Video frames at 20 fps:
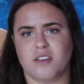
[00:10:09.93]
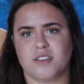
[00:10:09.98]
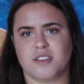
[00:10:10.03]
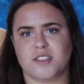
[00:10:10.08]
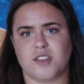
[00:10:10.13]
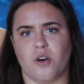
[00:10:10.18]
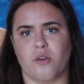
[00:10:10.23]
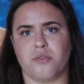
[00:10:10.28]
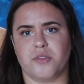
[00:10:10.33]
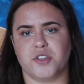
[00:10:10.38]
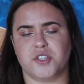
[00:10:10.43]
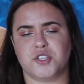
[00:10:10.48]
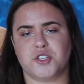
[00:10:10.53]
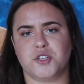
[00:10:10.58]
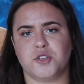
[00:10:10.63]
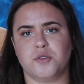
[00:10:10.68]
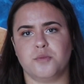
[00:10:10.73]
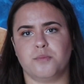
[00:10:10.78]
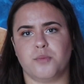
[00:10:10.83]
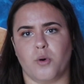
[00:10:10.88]
So the
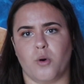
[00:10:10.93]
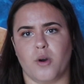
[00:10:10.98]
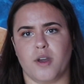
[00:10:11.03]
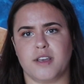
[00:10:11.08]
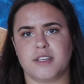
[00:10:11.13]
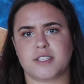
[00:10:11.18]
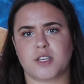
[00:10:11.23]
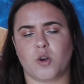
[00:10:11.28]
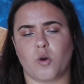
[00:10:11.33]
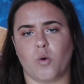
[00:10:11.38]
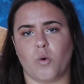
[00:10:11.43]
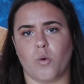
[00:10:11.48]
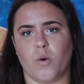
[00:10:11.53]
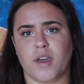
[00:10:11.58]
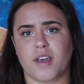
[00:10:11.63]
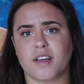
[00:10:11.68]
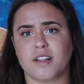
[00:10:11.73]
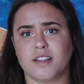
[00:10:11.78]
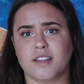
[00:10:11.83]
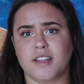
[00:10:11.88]
two boys
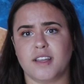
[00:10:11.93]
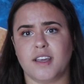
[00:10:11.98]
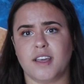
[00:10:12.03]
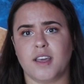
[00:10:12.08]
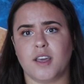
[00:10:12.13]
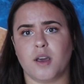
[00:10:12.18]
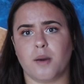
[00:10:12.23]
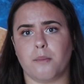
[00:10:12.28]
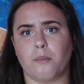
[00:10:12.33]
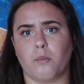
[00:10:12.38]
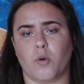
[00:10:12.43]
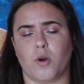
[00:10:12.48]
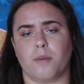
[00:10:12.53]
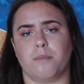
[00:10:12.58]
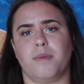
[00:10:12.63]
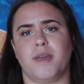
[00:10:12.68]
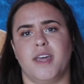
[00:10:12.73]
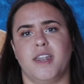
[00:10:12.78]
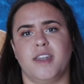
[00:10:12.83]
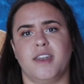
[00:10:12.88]
quickly were
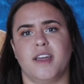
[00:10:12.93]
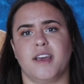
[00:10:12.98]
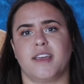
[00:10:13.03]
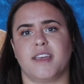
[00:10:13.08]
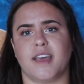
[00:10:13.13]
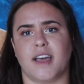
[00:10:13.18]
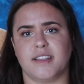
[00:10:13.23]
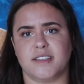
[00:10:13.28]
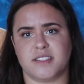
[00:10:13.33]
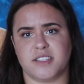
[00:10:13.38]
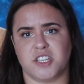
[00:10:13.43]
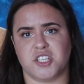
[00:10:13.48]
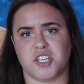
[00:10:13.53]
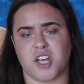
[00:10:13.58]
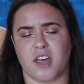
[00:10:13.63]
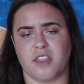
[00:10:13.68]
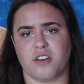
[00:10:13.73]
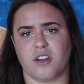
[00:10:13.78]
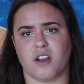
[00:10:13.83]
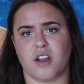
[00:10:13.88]
pitted against each
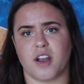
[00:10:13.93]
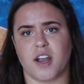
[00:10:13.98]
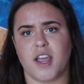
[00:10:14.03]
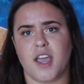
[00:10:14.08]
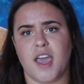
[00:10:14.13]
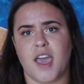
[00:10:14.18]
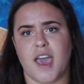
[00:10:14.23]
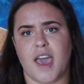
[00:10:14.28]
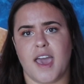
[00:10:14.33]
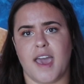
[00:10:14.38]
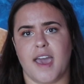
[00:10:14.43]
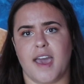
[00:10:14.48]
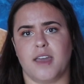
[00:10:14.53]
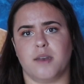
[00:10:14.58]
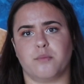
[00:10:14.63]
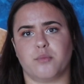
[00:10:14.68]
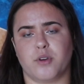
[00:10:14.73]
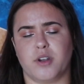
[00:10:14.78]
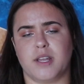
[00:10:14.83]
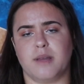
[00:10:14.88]
other
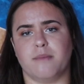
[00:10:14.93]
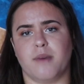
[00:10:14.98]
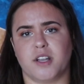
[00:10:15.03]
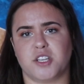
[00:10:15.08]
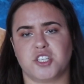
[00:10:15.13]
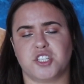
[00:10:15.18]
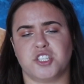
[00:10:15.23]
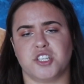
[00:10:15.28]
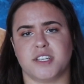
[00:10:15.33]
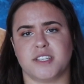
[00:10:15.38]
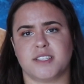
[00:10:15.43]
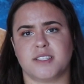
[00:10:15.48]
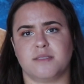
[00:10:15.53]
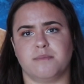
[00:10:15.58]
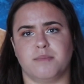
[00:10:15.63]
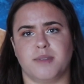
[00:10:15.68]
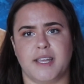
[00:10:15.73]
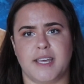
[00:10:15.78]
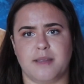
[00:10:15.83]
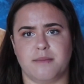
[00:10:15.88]
and pretty much
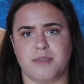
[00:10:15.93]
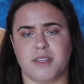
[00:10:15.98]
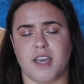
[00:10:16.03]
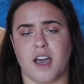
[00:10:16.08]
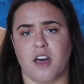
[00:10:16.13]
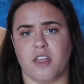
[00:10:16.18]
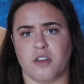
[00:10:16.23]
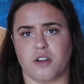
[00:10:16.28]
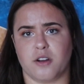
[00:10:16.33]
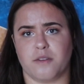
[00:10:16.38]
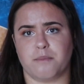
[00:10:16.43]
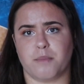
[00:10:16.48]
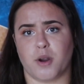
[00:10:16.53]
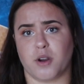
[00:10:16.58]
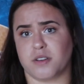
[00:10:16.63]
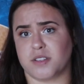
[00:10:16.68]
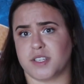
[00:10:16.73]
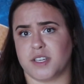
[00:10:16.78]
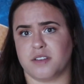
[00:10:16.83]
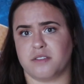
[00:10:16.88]
just blamed the other
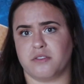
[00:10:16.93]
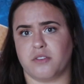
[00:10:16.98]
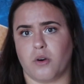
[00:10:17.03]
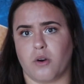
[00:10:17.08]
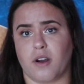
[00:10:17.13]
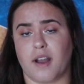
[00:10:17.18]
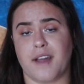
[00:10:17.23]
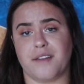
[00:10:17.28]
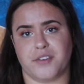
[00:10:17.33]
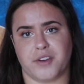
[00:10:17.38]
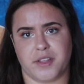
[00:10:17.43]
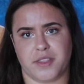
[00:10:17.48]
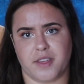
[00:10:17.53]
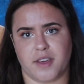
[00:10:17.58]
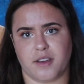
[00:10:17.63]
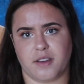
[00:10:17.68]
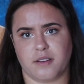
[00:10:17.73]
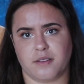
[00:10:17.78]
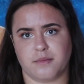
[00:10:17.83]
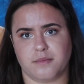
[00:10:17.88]
person for
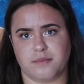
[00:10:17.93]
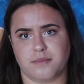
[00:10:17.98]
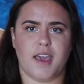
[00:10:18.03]
everything.